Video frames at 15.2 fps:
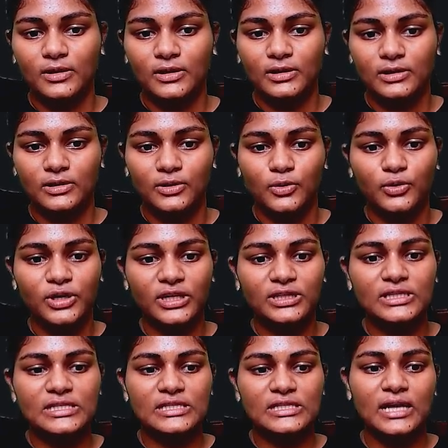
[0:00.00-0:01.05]
Okay, this is
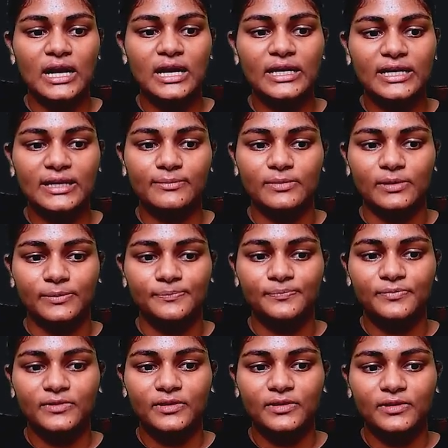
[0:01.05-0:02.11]
our table.
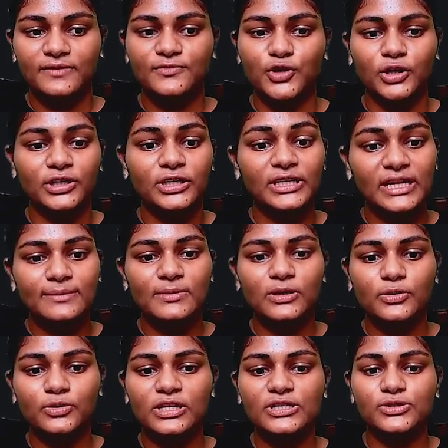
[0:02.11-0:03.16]
I've drawn a table only
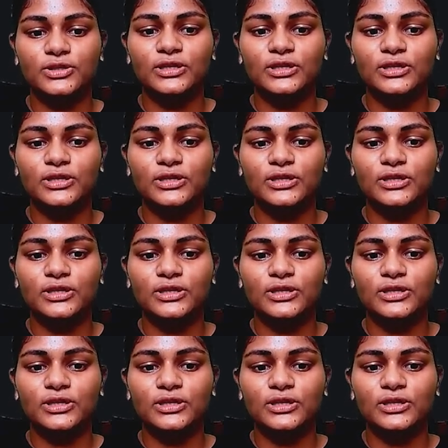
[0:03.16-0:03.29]
so that you